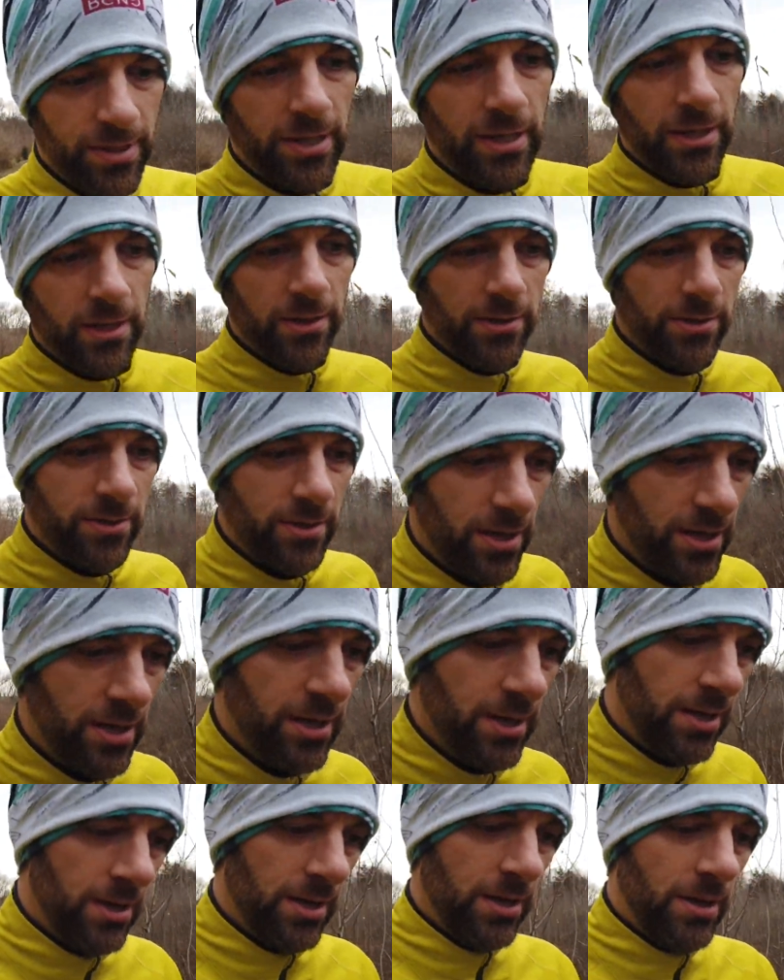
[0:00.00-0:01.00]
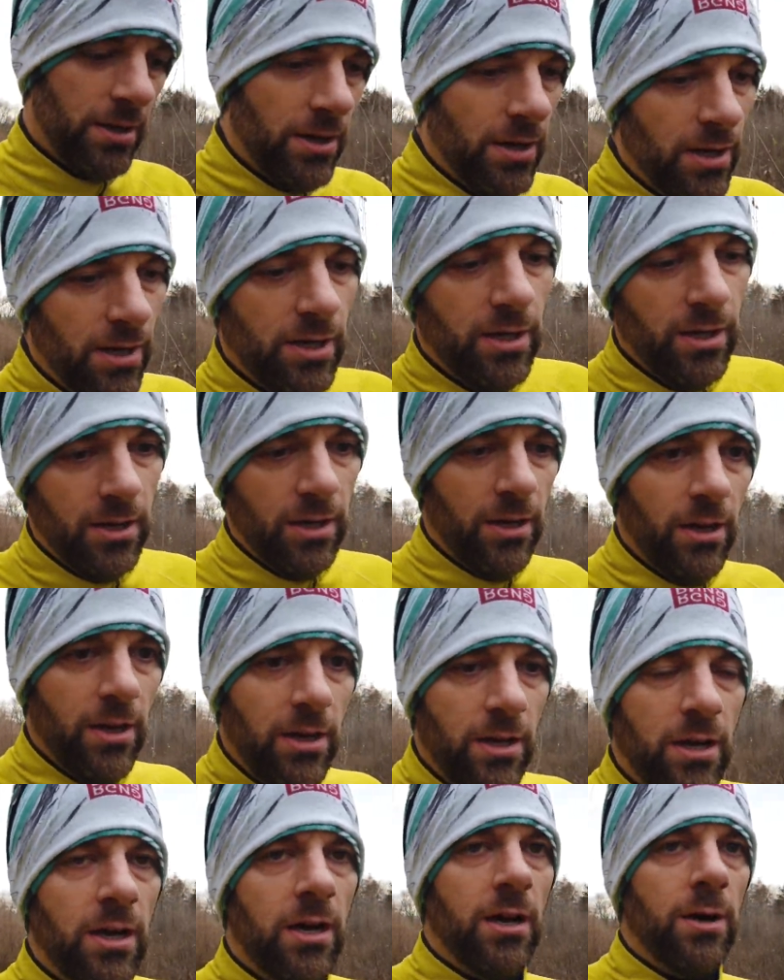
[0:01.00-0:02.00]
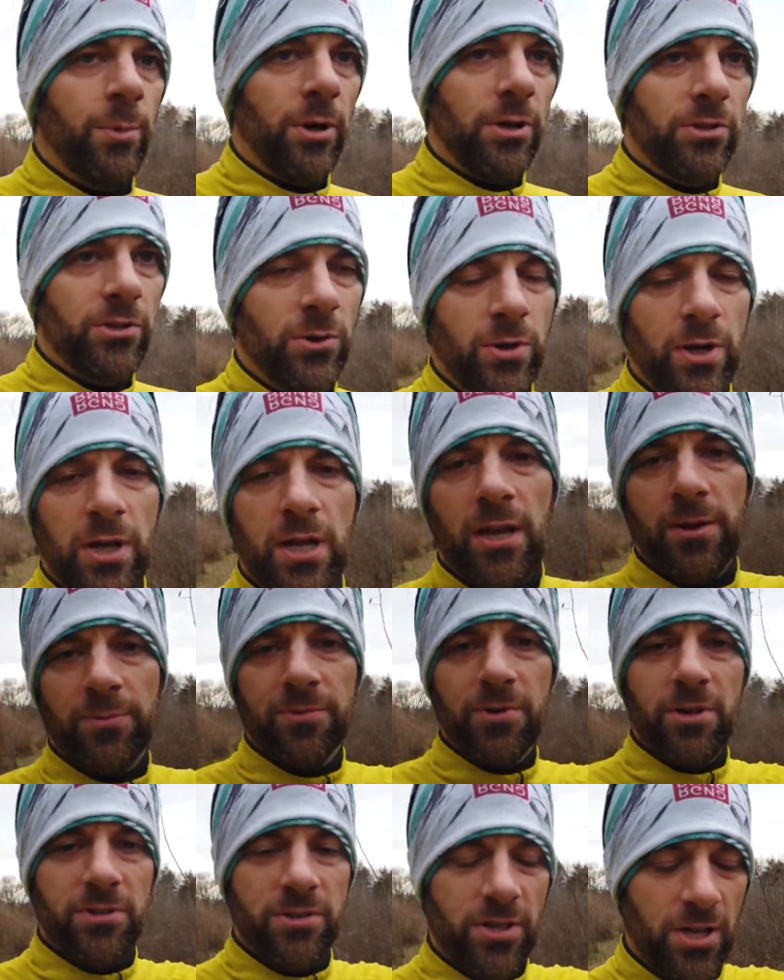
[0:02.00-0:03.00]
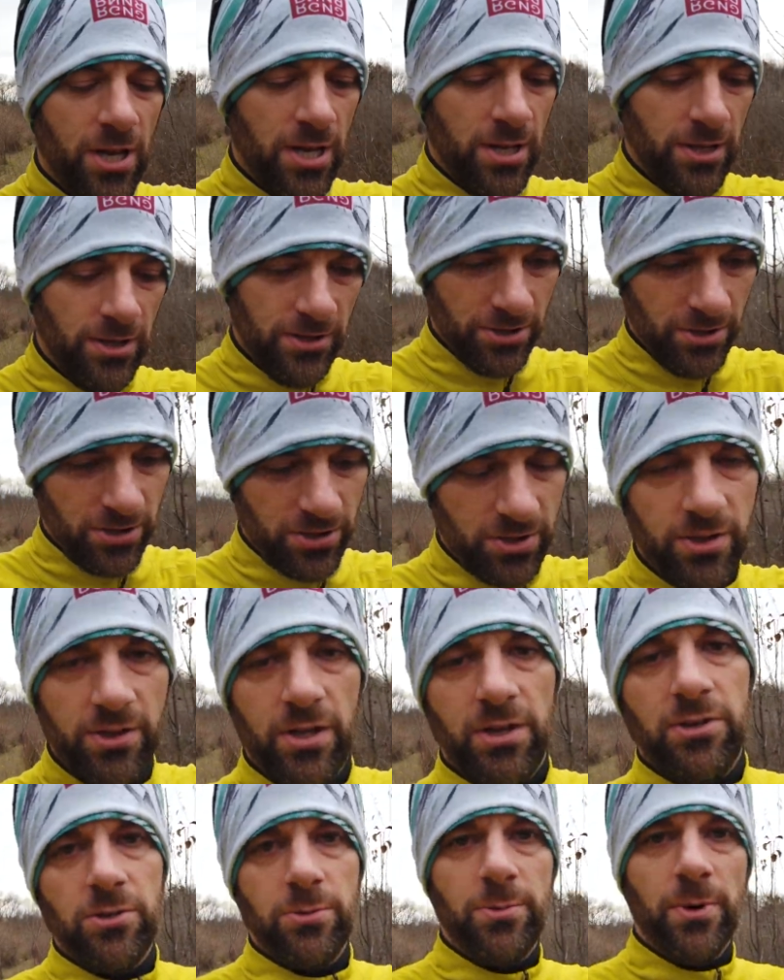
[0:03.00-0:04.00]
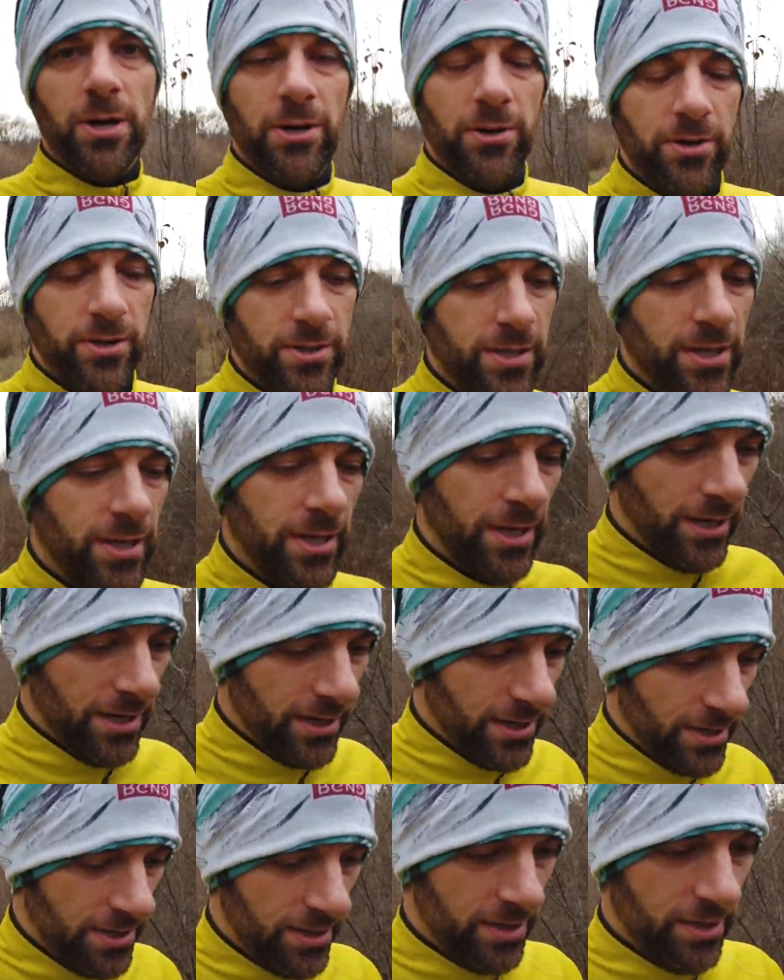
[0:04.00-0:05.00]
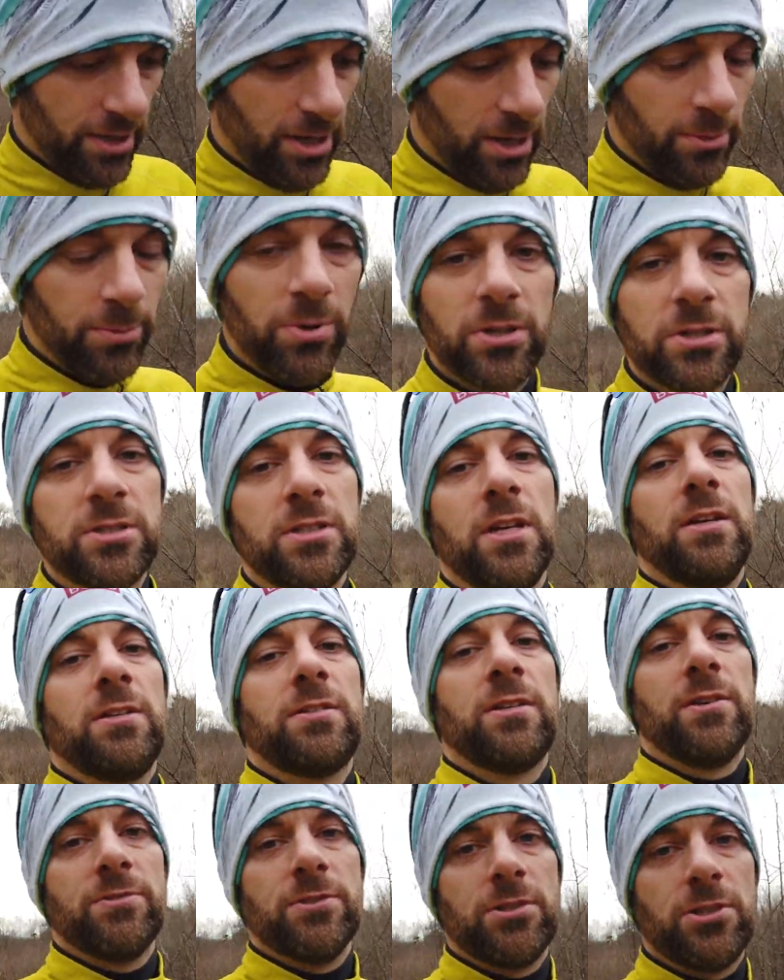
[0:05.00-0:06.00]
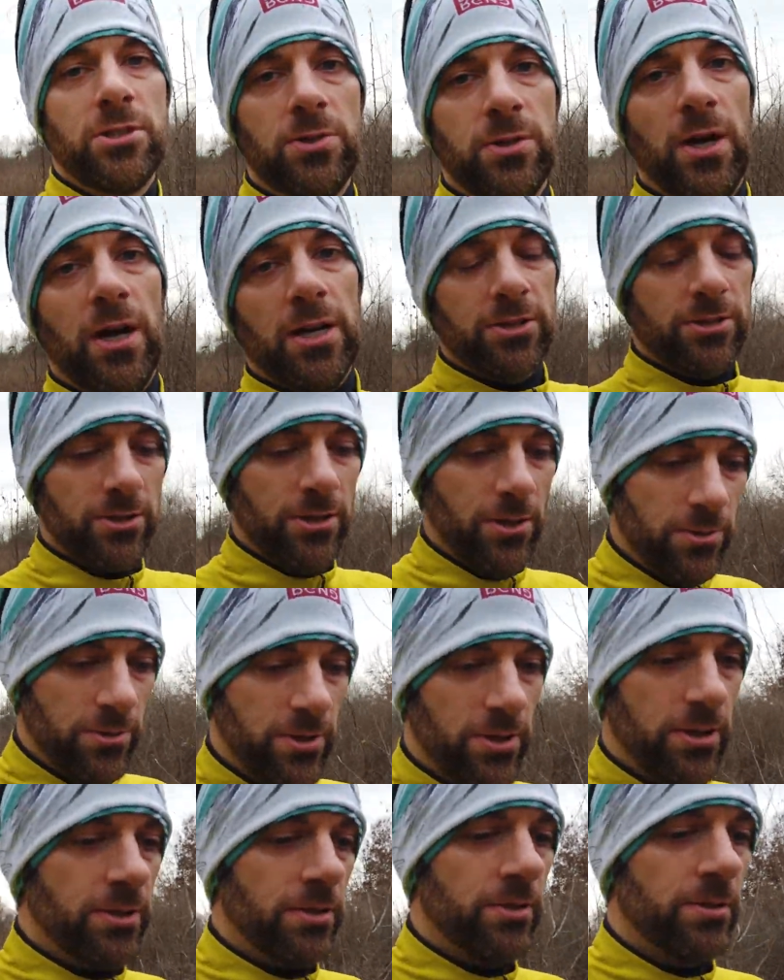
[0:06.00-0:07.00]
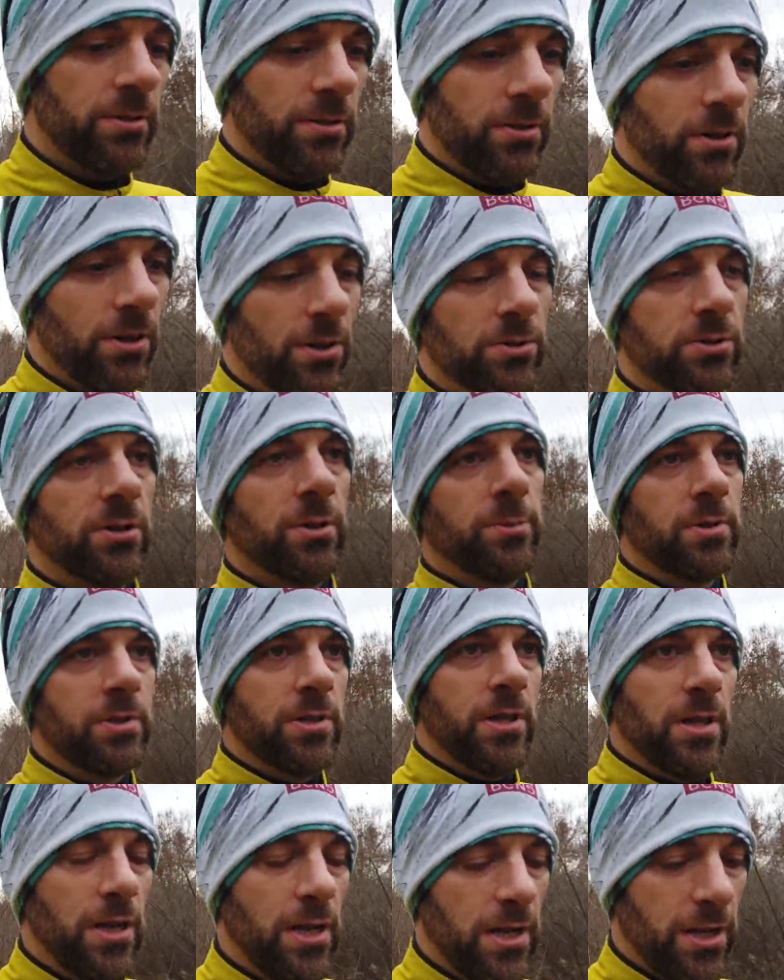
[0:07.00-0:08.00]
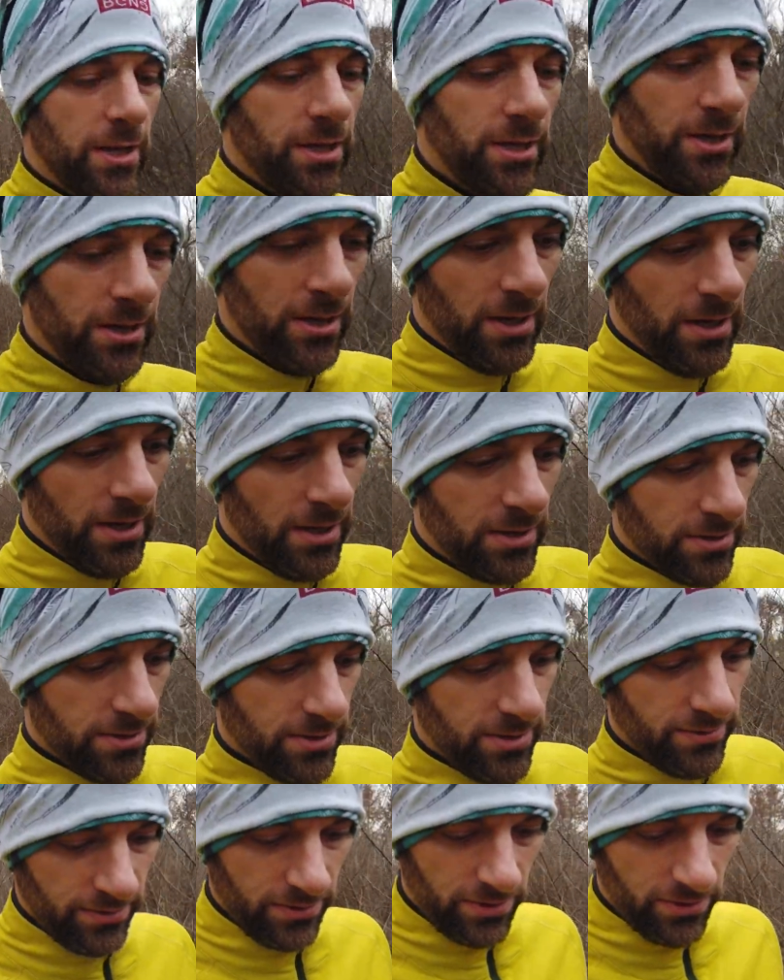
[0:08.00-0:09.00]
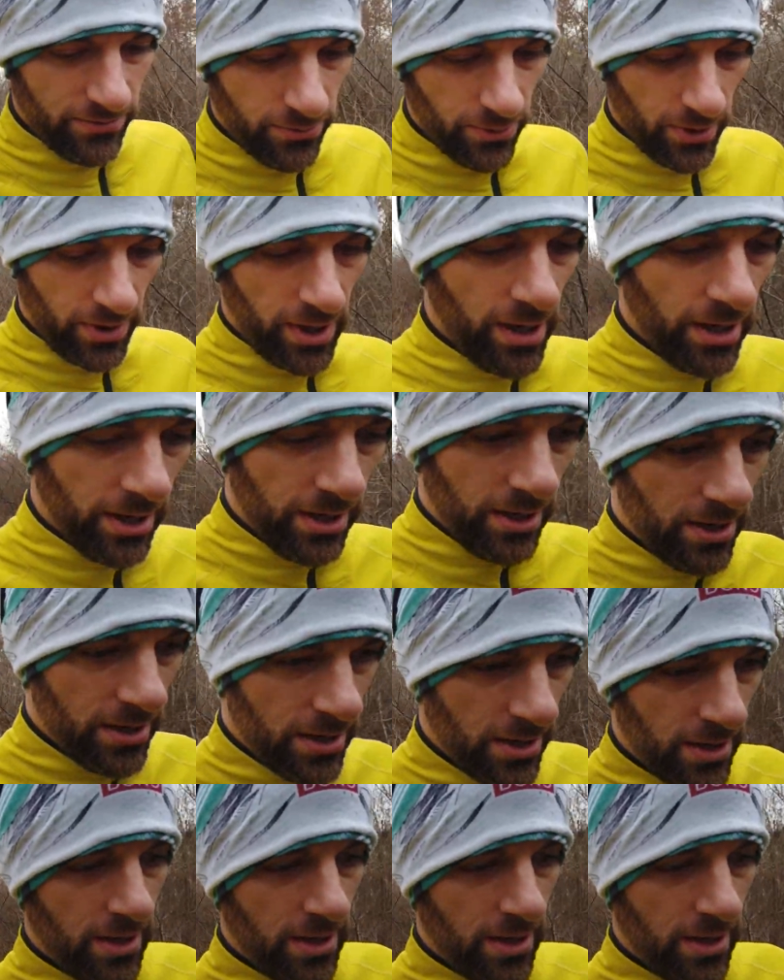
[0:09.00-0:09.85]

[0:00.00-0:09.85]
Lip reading: because my Sony cameras, they do better in 1080. Plus the a7 II actually only goes up to 1080. Doesn't even do 4K.